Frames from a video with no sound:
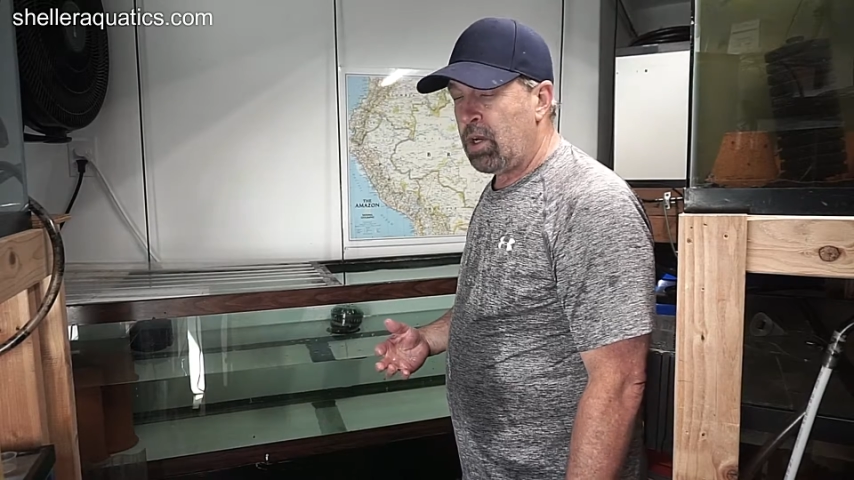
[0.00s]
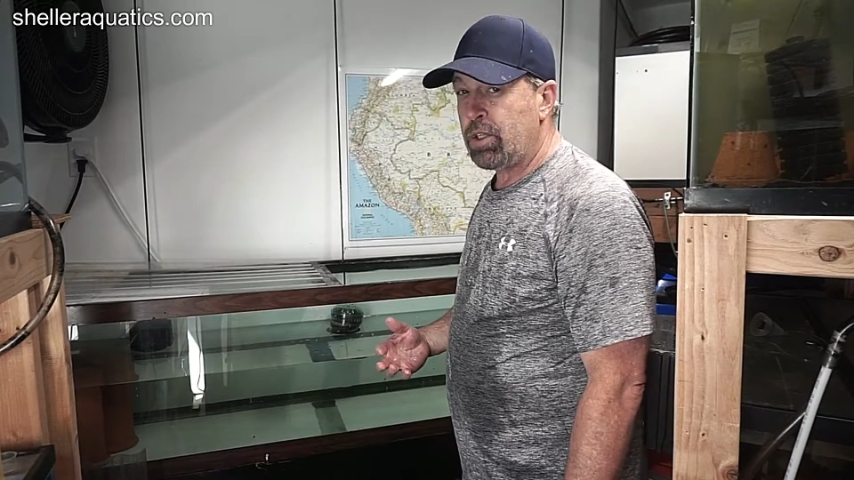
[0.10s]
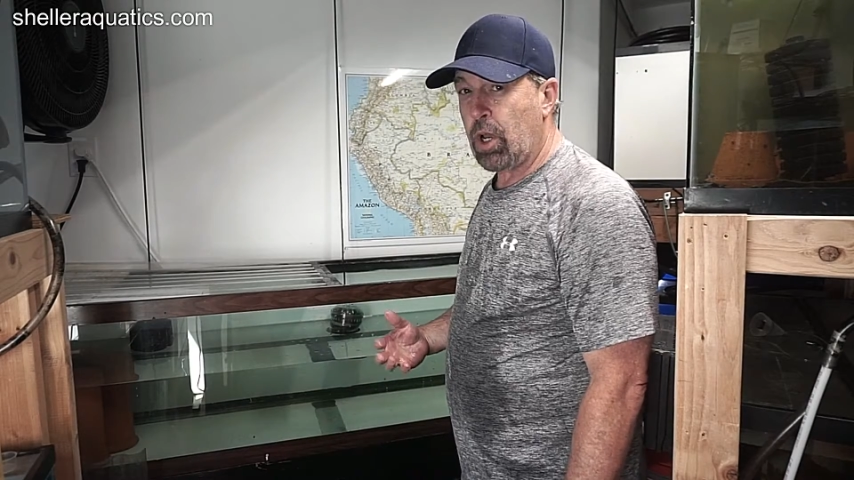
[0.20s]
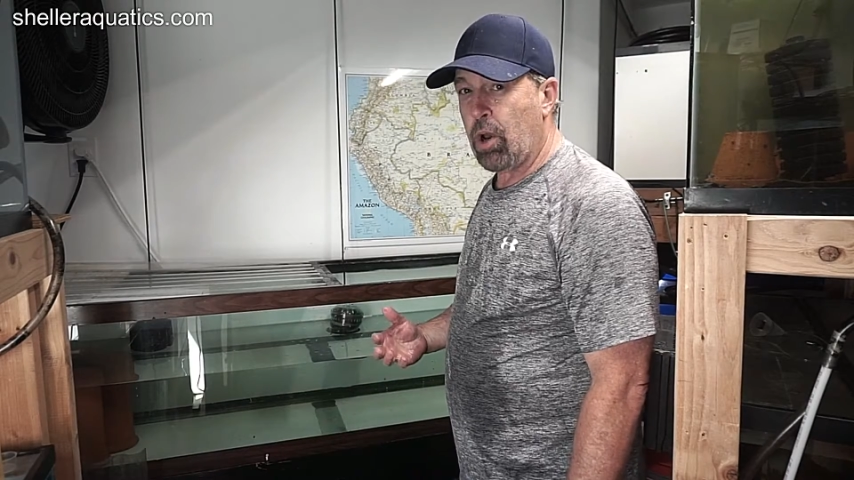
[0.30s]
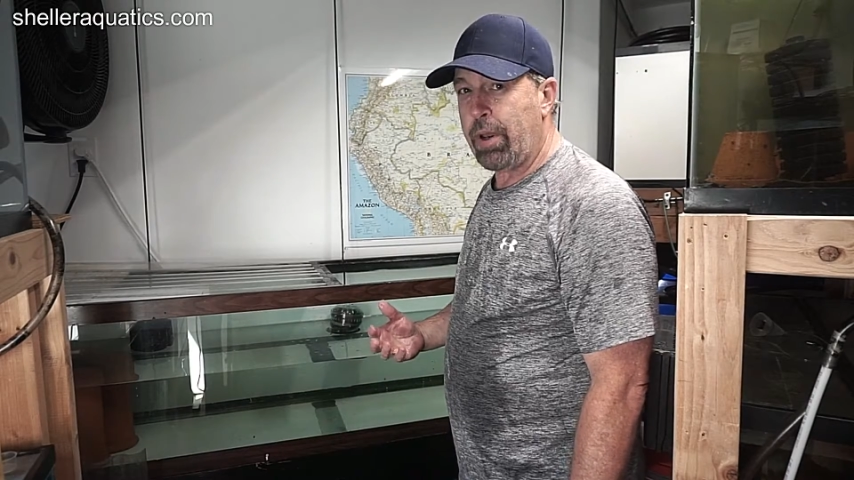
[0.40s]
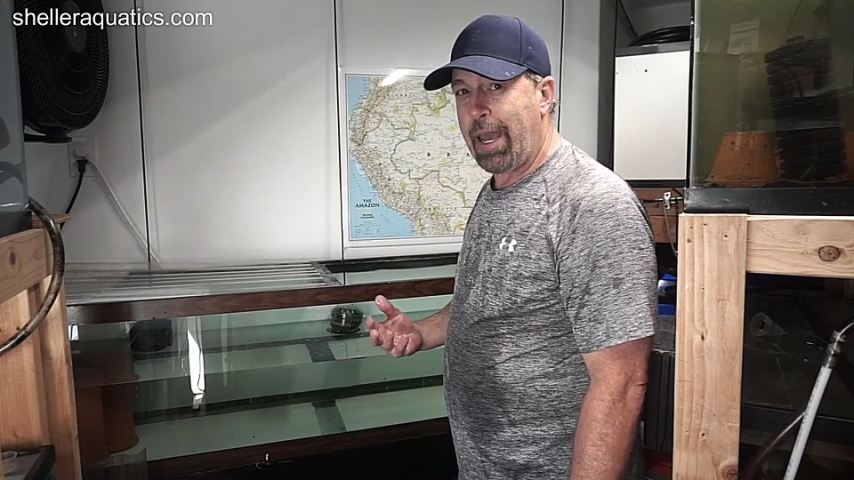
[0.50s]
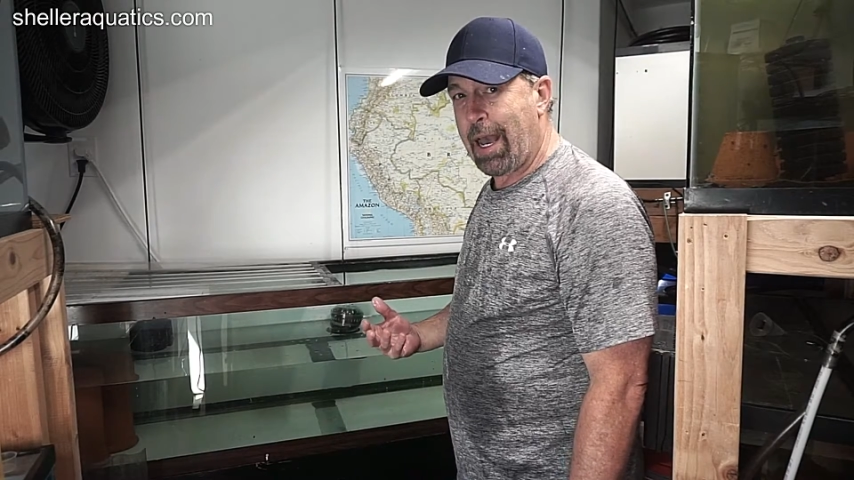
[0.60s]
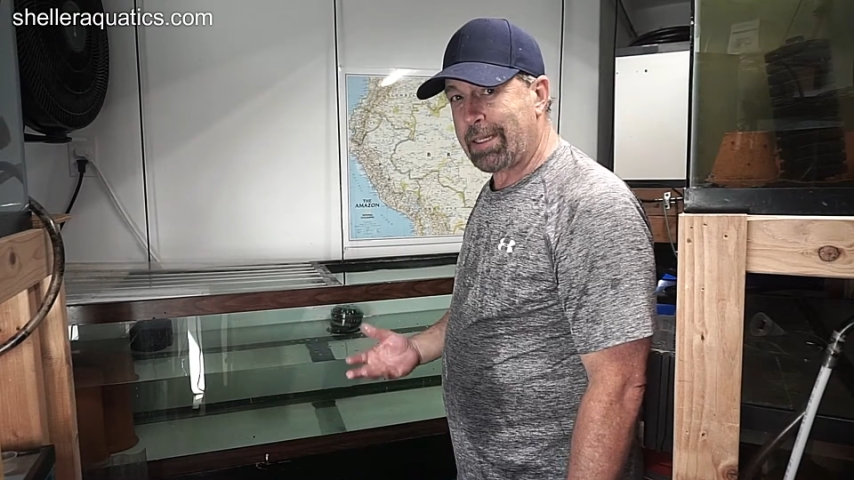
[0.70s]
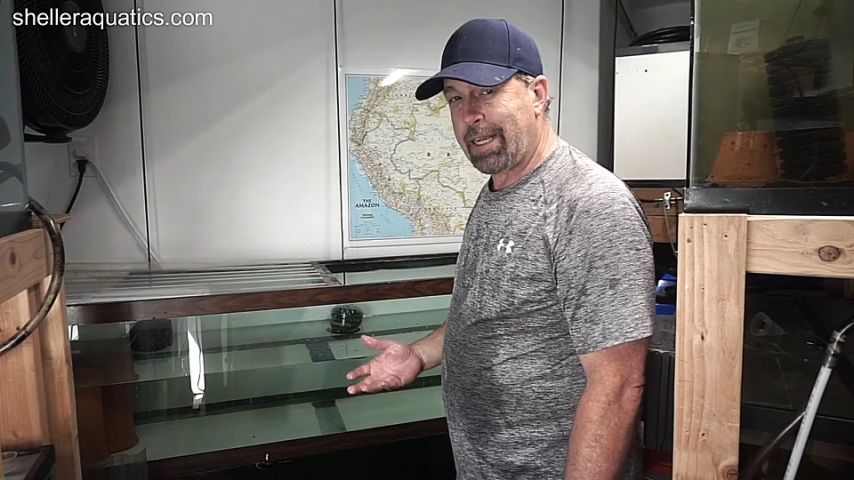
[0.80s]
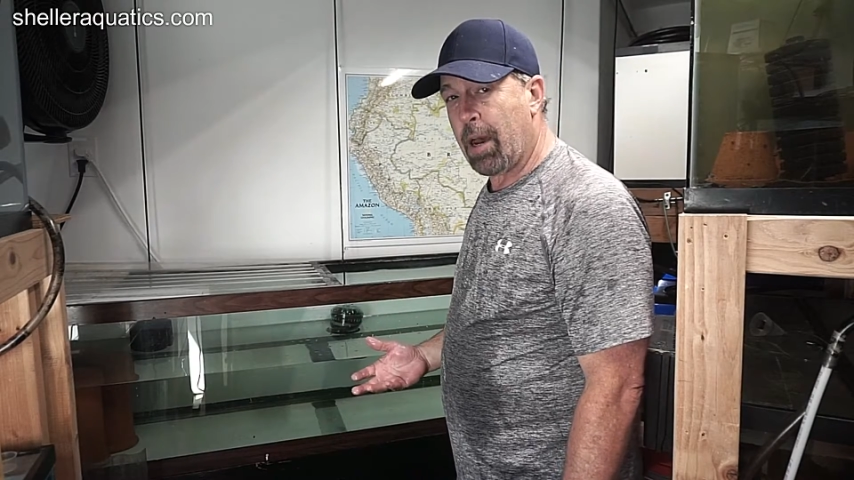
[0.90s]
So he
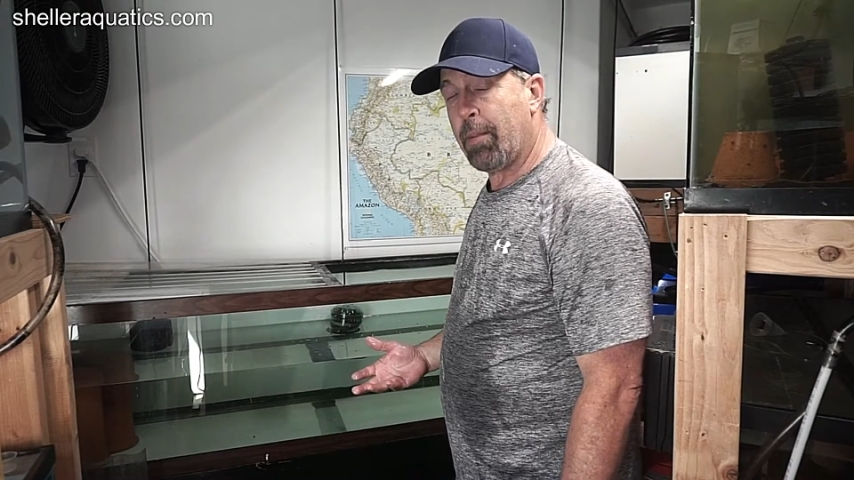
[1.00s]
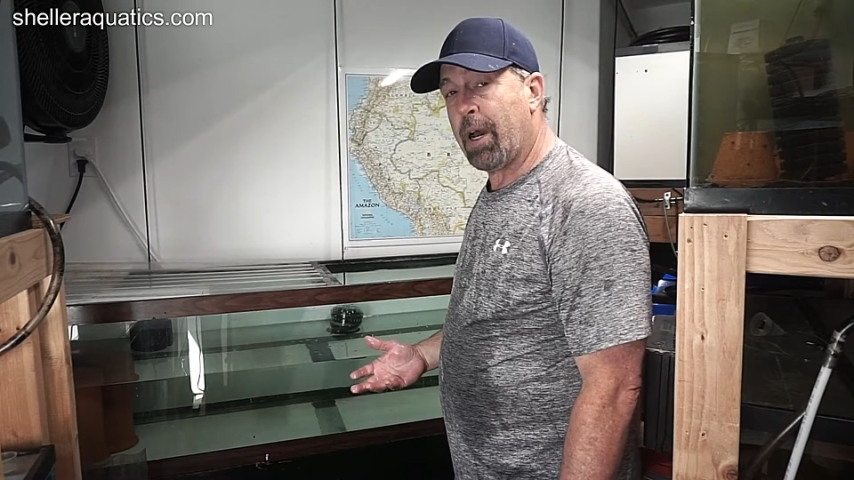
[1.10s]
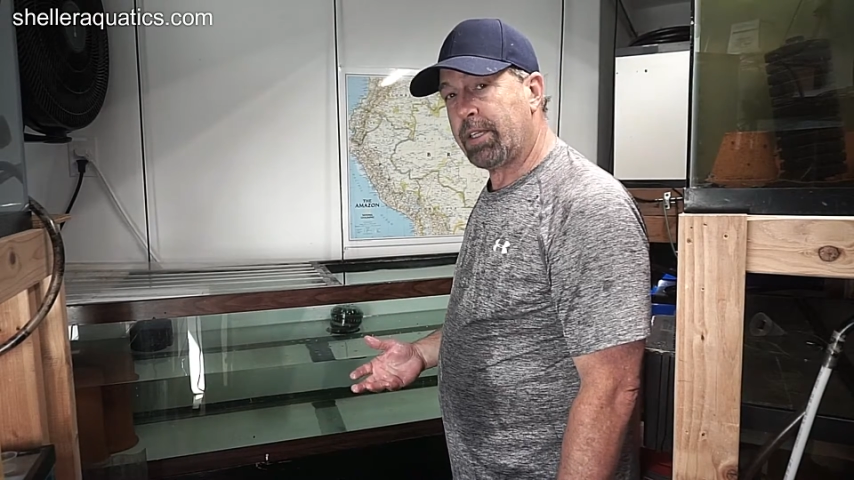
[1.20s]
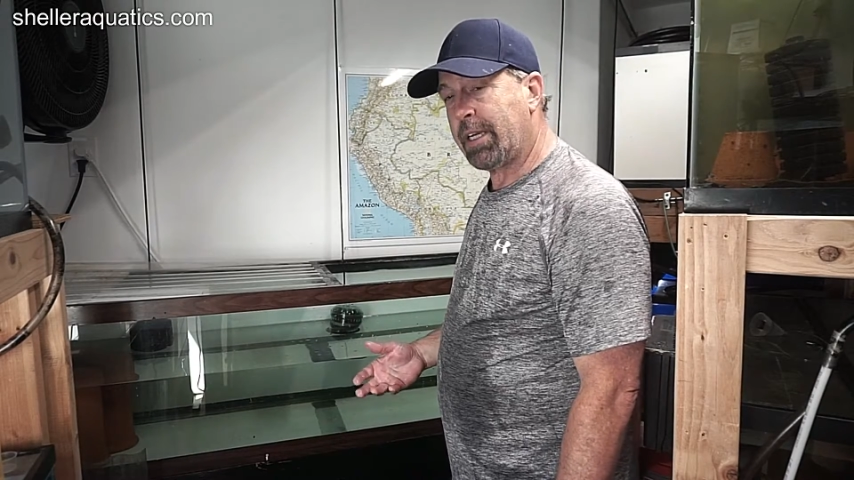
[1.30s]
asked how much.